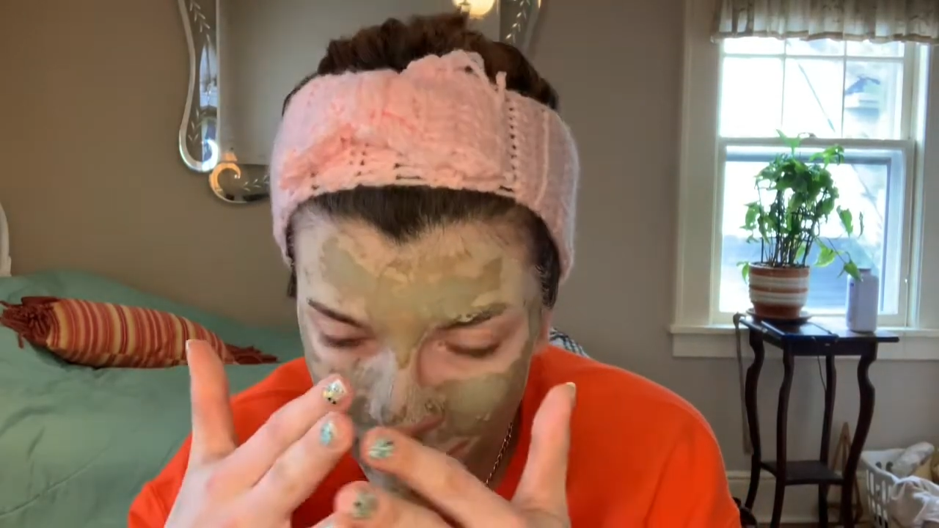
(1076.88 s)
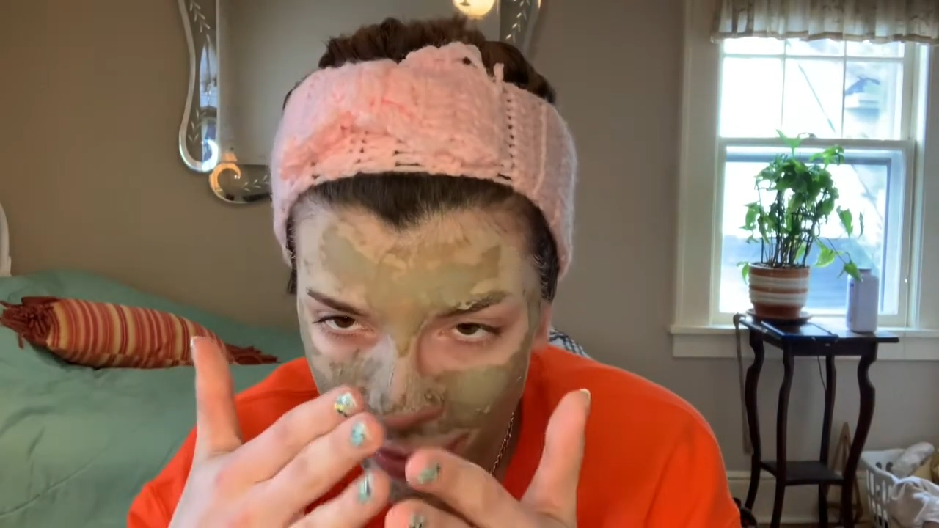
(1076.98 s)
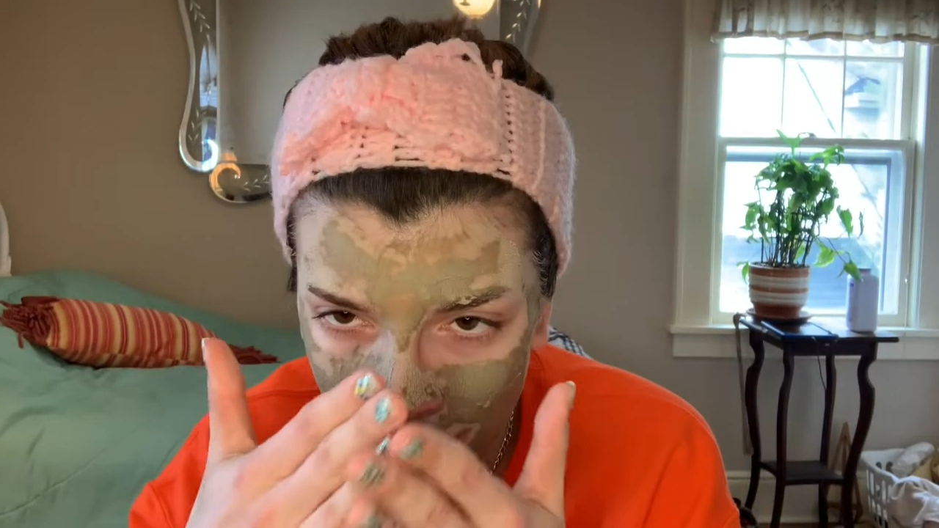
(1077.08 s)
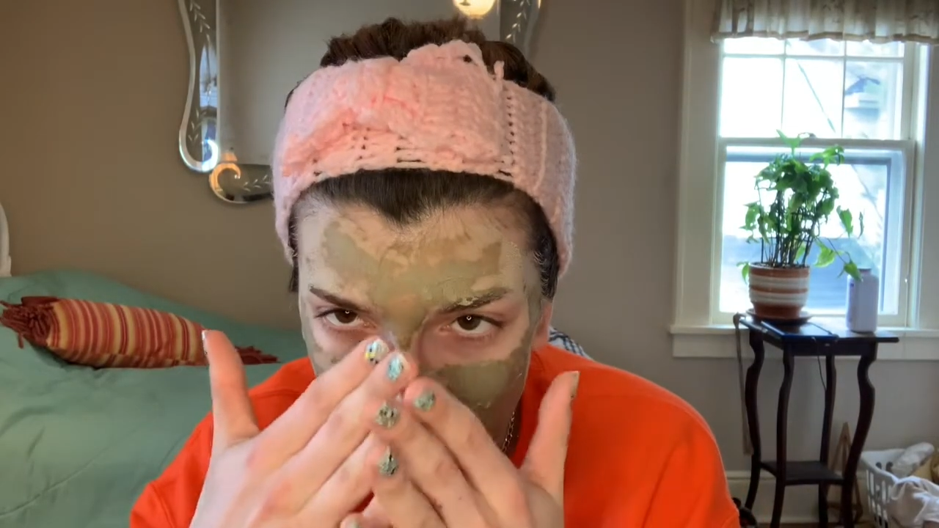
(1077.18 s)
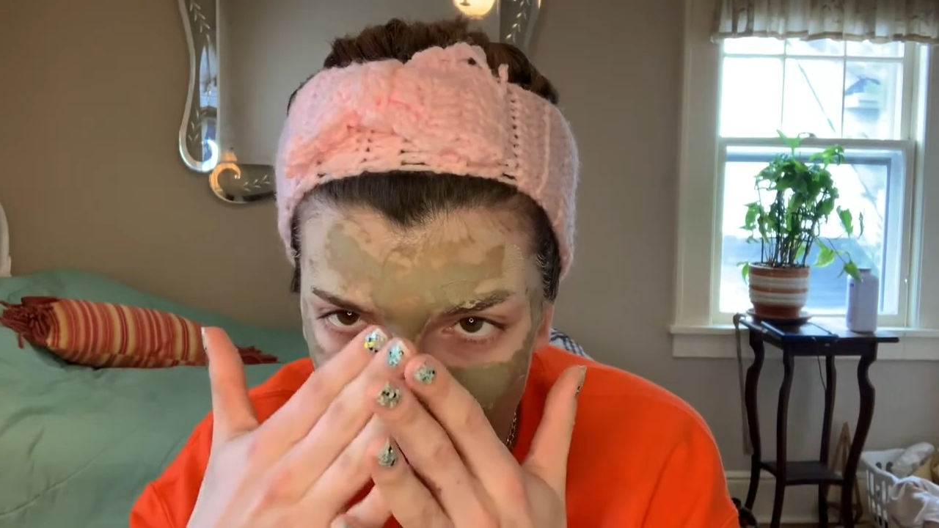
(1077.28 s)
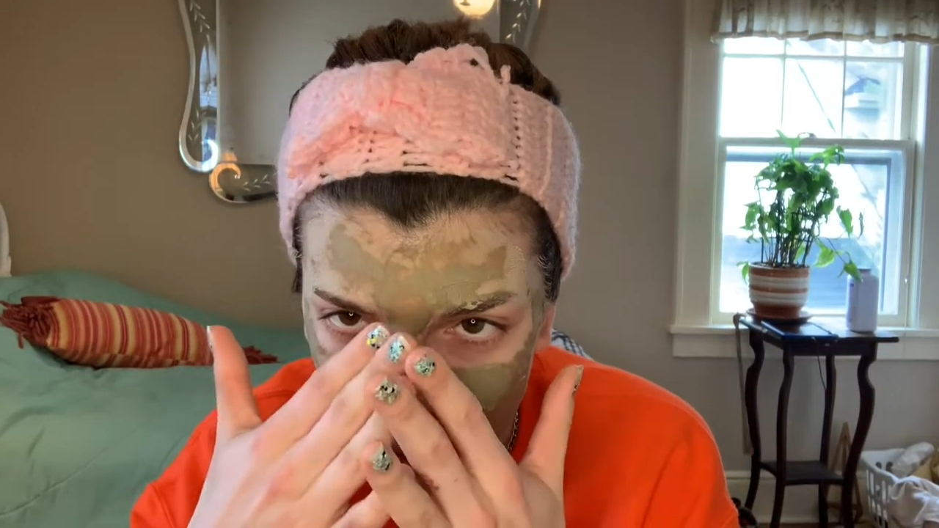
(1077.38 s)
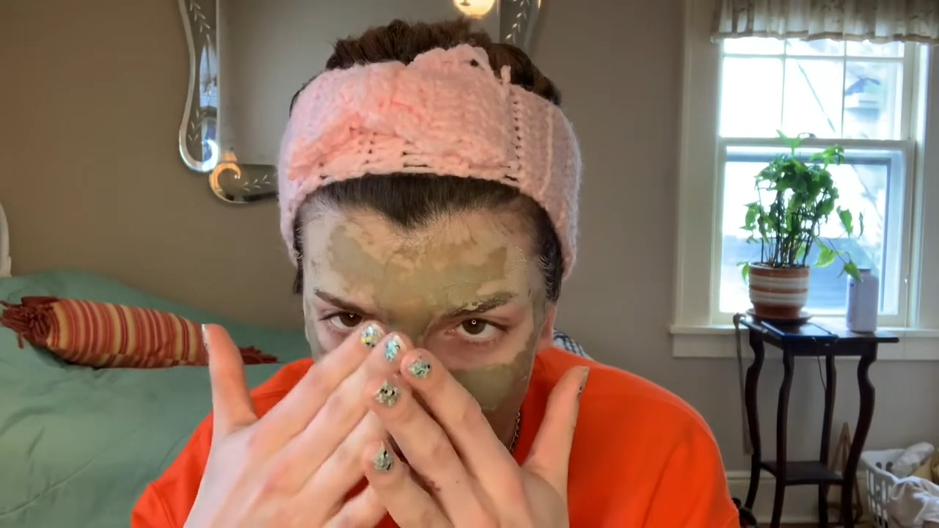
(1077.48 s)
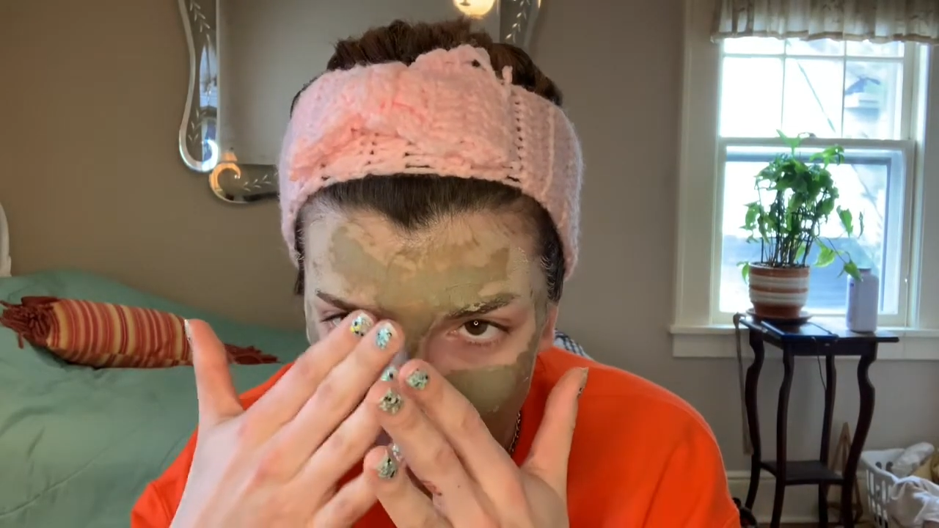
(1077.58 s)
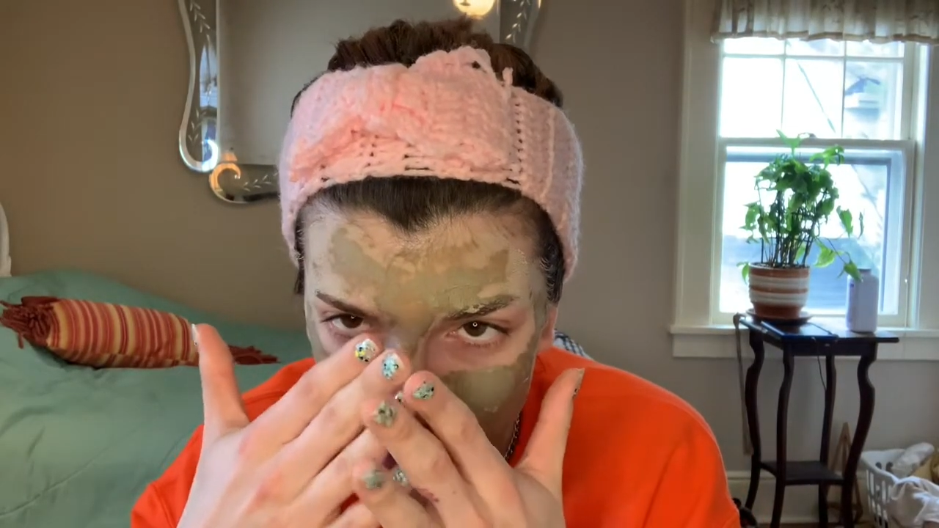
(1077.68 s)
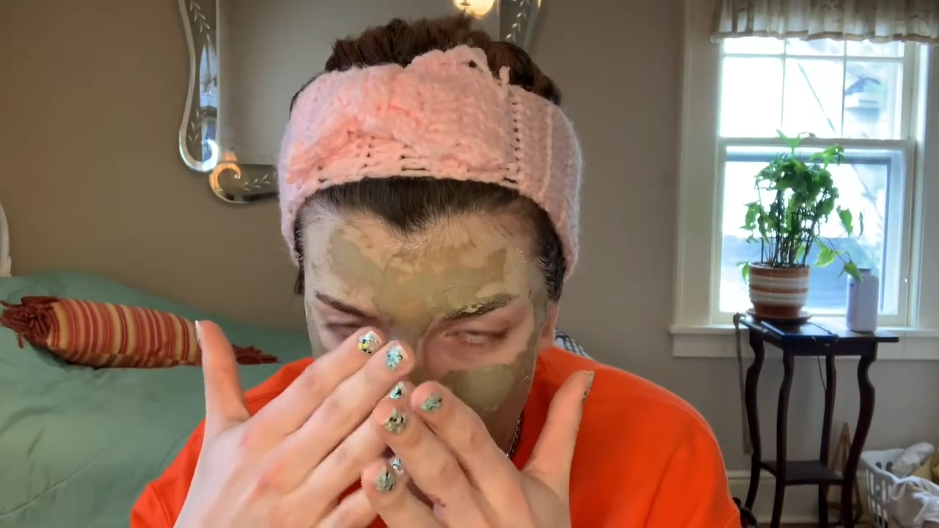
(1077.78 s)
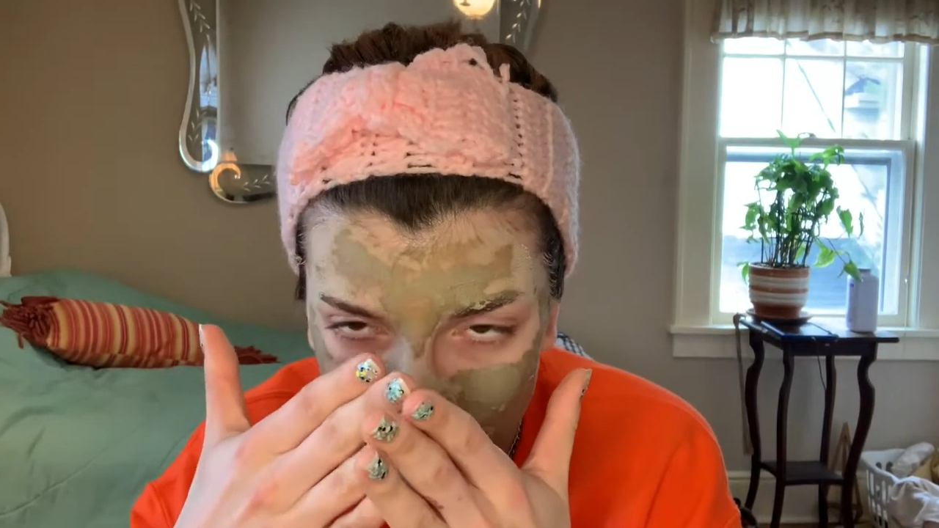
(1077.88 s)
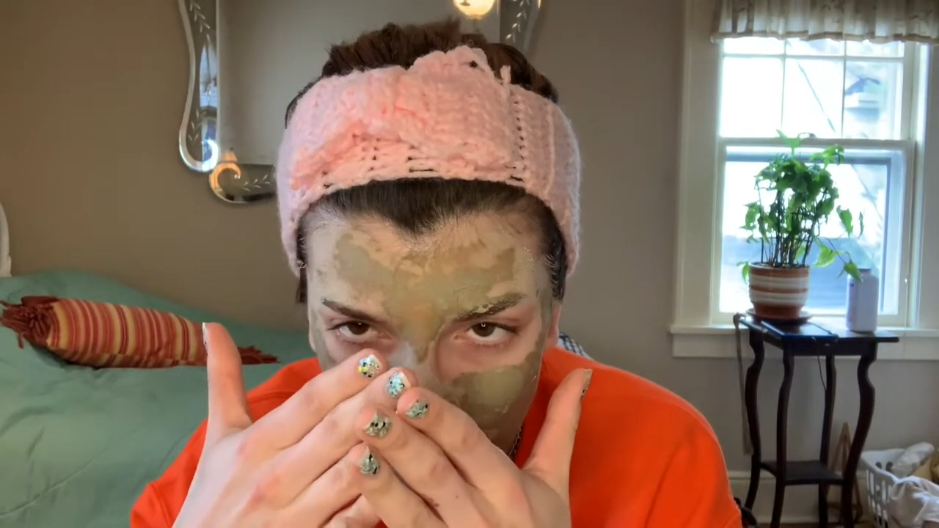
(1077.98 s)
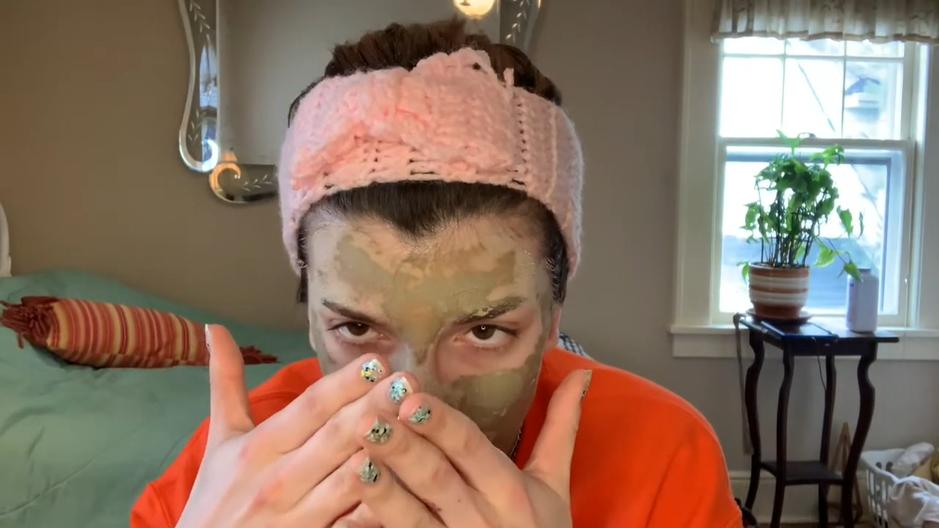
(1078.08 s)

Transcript: me gets me